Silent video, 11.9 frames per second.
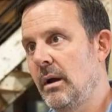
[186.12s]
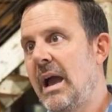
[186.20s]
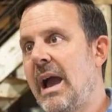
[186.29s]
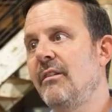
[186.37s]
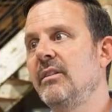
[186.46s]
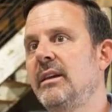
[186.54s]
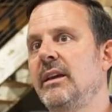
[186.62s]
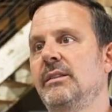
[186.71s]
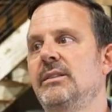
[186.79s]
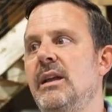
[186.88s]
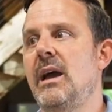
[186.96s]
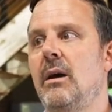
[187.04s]
Having
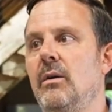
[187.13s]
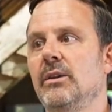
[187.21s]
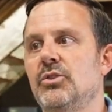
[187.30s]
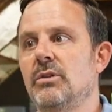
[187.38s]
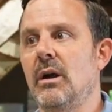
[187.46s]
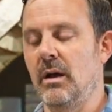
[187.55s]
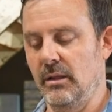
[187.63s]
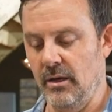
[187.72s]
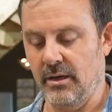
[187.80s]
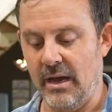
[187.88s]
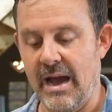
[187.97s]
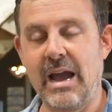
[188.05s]
kids now, and look,
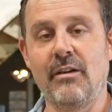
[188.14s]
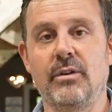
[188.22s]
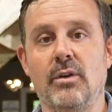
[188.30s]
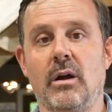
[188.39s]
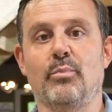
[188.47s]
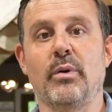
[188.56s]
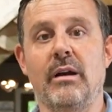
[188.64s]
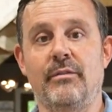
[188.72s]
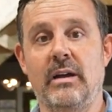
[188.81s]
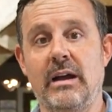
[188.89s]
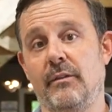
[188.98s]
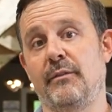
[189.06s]
I have a
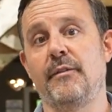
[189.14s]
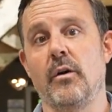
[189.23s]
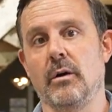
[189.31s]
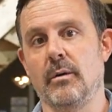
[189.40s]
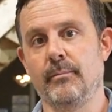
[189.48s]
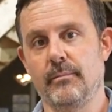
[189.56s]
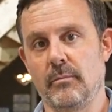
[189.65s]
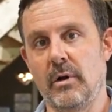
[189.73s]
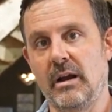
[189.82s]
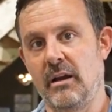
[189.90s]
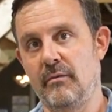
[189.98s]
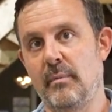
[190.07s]
nonprofit, I have a farm,
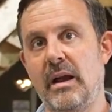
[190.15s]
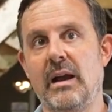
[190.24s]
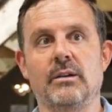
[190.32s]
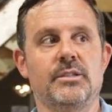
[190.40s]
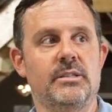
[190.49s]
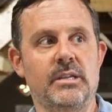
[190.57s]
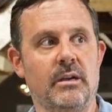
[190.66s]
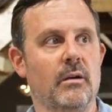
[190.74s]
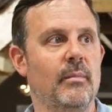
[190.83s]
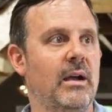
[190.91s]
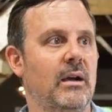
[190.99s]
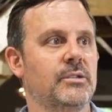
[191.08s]
right? I have my house, I take care of
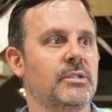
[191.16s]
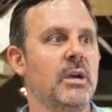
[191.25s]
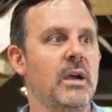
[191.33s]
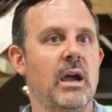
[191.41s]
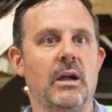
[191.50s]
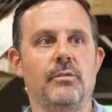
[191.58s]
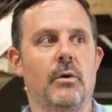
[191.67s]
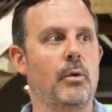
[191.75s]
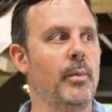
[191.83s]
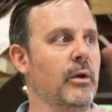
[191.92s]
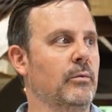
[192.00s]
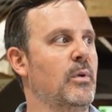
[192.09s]
my house. I do all
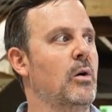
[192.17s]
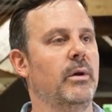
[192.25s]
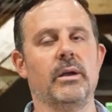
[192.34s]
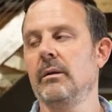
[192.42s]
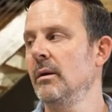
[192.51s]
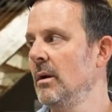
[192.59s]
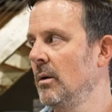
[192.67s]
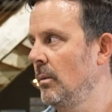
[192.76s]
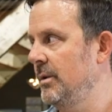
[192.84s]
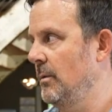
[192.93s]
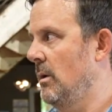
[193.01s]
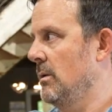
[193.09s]
my own mowing. We
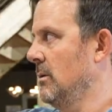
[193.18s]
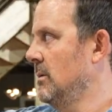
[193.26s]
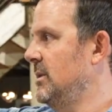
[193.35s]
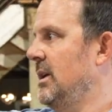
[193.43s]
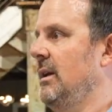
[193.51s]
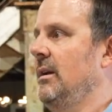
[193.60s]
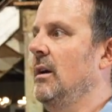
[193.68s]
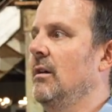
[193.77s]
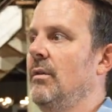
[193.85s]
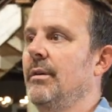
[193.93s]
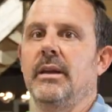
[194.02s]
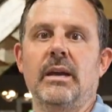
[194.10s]
do all our own taking care
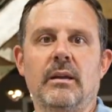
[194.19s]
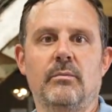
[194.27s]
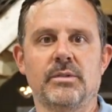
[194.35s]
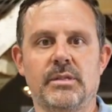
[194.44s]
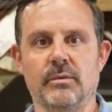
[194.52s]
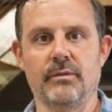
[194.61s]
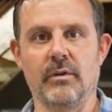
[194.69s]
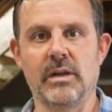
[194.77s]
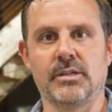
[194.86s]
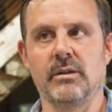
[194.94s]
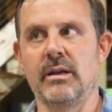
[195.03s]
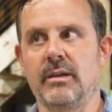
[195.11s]
of all the animals that we've
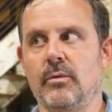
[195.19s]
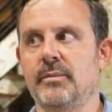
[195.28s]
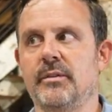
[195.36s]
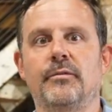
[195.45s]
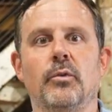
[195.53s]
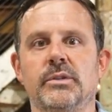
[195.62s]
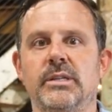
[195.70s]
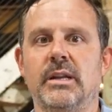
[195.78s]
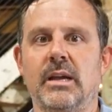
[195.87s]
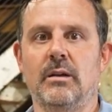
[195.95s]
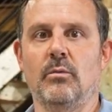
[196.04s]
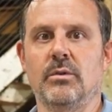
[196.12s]
rescued. I think we're up to 14
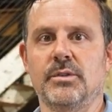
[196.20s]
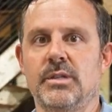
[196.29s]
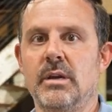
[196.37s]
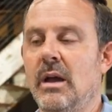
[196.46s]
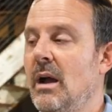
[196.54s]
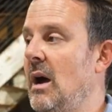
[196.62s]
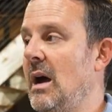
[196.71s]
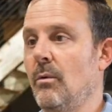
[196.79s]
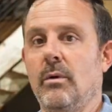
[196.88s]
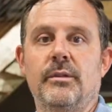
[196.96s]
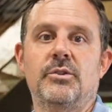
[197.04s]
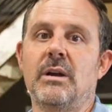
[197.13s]
animals. I
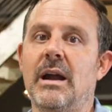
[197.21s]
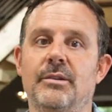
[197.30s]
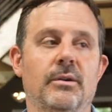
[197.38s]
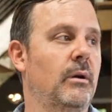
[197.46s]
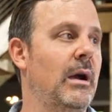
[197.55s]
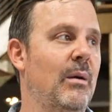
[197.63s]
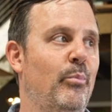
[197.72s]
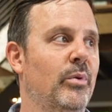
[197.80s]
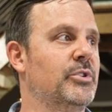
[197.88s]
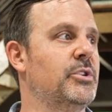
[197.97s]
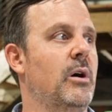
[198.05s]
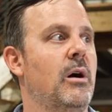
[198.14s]
run the tractor, I
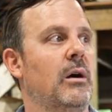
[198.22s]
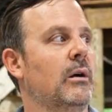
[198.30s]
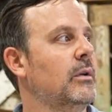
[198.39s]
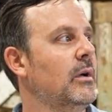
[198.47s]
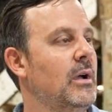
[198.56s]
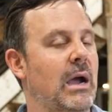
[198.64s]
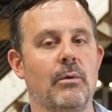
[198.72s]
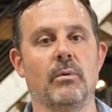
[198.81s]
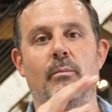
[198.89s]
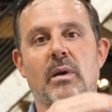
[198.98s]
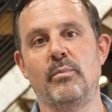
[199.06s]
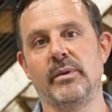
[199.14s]
bush hog, I
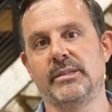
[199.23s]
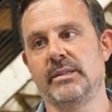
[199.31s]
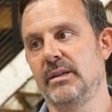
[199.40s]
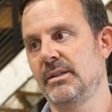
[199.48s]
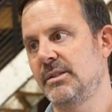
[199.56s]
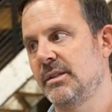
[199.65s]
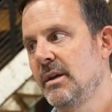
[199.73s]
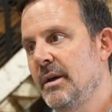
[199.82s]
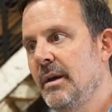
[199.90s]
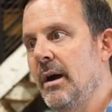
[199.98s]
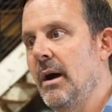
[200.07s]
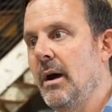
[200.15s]
run my business.
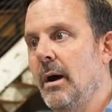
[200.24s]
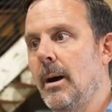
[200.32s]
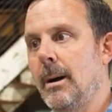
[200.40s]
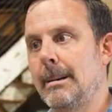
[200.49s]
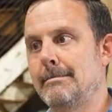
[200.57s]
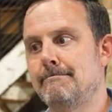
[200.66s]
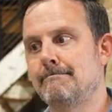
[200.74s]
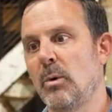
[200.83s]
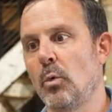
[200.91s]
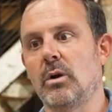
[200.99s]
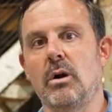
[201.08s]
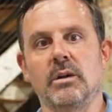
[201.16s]

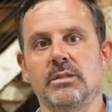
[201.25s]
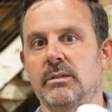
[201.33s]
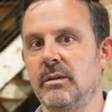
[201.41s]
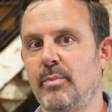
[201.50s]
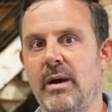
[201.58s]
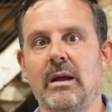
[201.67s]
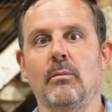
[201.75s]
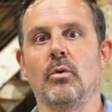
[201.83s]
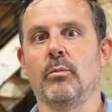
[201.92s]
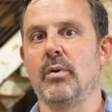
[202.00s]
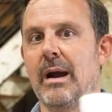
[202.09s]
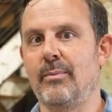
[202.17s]
We're constantly buying more
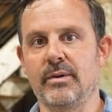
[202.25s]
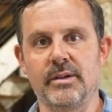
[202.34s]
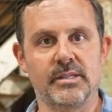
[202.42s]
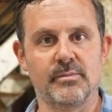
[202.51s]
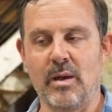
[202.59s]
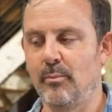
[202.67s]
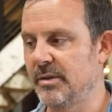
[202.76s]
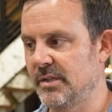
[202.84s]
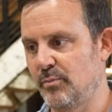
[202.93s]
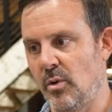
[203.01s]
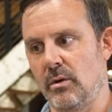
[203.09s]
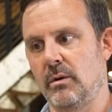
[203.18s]
properties, my business
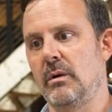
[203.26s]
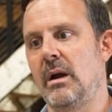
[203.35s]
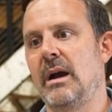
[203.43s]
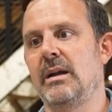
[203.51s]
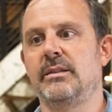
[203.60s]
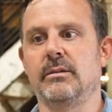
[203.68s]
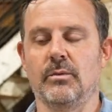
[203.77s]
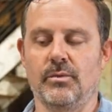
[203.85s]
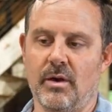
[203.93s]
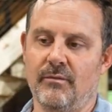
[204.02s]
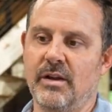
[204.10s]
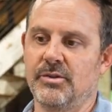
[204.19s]
partner and I, dealing with
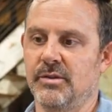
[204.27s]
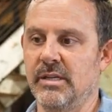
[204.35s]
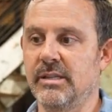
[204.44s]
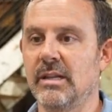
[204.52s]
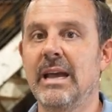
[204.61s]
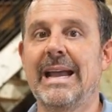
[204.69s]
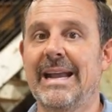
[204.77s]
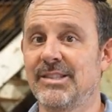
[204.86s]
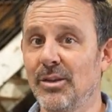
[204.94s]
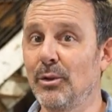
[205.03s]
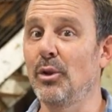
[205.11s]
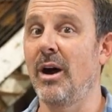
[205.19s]
our investors. It's
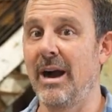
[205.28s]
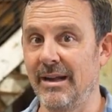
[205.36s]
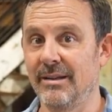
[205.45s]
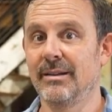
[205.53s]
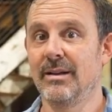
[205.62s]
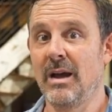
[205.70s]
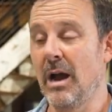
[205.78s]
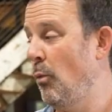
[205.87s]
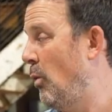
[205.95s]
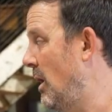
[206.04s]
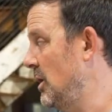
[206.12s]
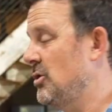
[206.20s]
a lot. I
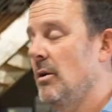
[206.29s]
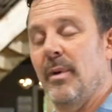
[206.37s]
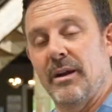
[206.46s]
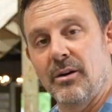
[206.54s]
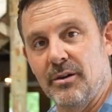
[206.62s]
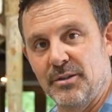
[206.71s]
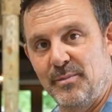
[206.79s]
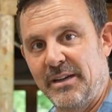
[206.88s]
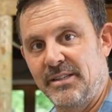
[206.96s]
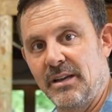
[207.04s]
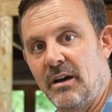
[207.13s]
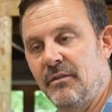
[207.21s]
wash all my cars
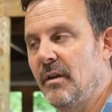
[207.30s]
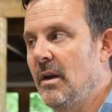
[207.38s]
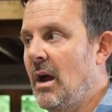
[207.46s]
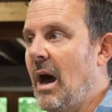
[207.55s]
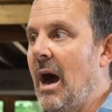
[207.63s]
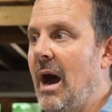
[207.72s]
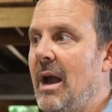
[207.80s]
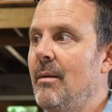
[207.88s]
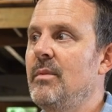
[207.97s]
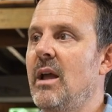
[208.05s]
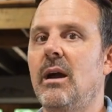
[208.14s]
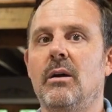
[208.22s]
myself.
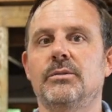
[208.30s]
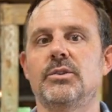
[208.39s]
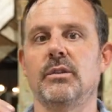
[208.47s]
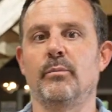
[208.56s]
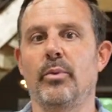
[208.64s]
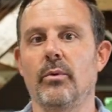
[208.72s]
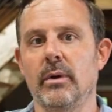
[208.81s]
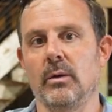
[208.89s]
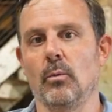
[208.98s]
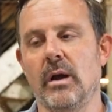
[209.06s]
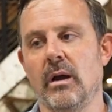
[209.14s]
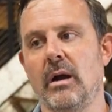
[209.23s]
I'm now to the point
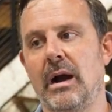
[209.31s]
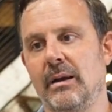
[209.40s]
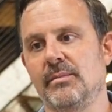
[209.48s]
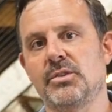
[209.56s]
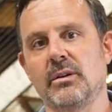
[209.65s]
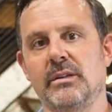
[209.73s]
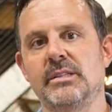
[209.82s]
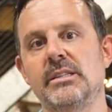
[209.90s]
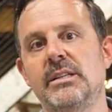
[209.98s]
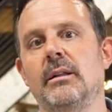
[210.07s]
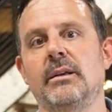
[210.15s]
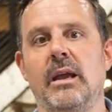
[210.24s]
where I'm starting to
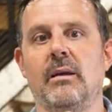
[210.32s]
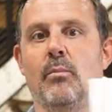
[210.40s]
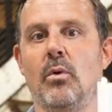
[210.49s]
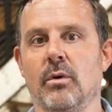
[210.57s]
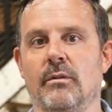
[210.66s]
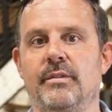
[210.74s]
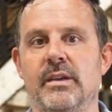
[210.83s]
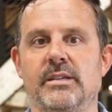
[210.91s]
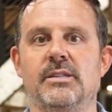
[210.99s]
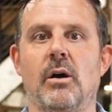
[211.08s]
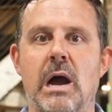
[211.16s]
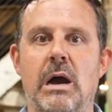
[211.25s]
delegate more of this
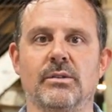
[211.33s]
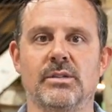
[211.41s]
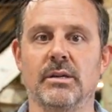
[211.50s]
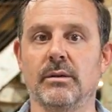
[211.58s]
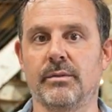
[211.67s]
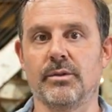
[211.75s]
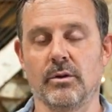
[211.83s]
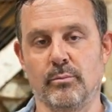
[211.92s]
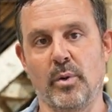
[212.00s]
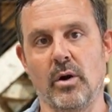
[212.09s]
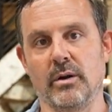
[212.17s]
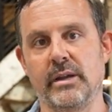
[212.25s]
out to third
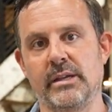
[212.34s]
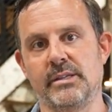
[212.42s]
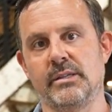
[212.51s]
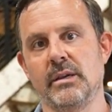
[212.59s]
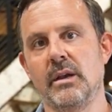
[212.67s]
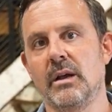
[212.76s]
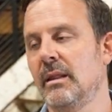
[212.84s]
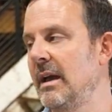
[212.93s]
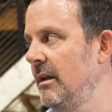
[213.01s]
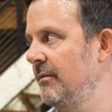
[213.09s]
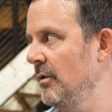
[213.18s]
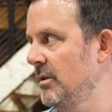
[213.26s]
parties.
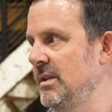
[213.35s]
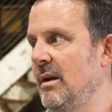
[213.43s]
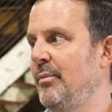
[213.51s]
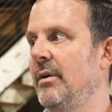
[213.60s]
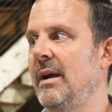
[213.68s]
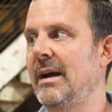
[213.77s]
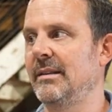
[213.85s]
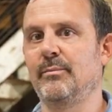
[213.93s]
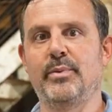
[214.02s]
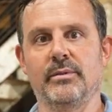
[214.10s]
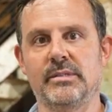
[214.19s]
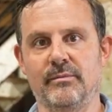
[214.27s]
Like, for example, I had to
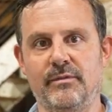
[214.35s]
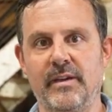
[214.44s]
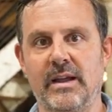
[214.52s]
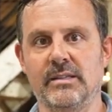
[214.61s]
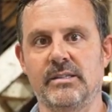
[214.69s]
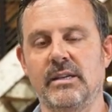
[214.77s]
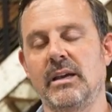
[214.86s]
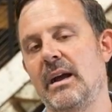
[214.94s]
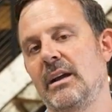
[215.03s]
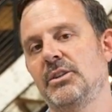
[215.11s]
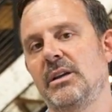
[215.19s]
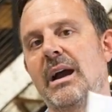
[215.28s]
build some fence, and I
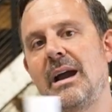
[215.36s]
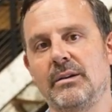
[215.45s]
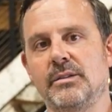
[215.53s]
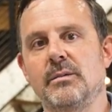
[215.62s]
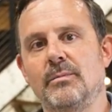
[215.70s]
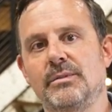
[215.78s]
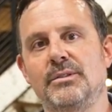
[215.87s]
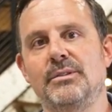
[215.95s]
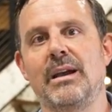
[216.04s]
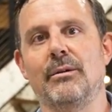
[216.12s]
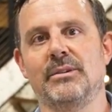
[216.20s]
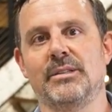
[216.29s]
actually hired someone to do
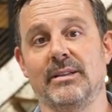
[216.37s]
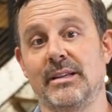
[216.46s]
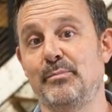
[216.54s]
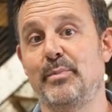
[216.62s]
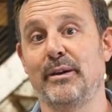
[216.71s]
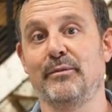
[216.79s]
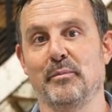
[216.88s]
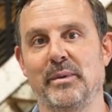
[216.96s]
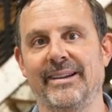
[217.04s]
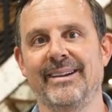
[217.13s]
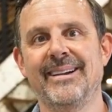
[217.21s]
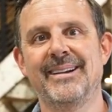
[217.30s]
that recently. That's big for me.
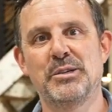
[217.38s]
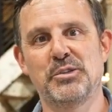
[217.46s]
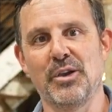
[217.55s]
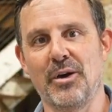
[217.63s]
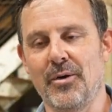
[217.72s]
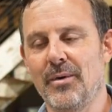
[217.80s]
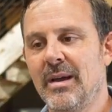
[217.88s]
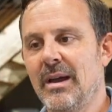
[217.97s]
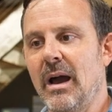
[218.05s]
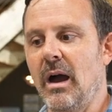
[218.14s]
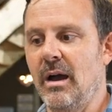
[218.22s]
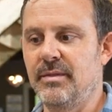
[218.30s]
So
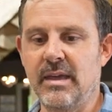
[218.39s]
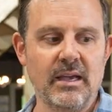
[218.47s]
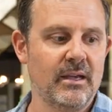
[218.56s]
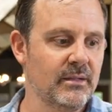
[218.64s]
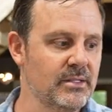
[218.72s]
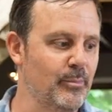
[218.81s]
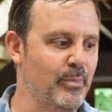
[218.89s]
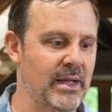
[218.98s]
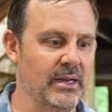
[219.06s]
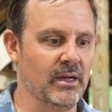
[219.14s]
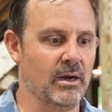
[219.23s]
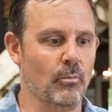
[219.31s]
I think
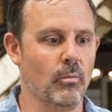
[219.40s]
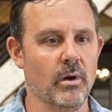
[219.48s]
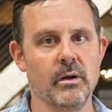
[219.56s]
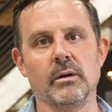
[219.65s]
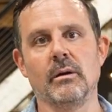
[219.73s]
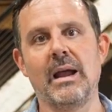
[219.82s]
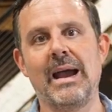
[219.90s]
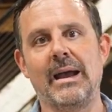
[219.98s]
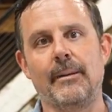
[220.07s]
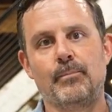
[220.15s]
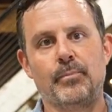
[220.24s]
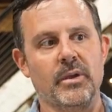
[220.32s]
depending on where you're at,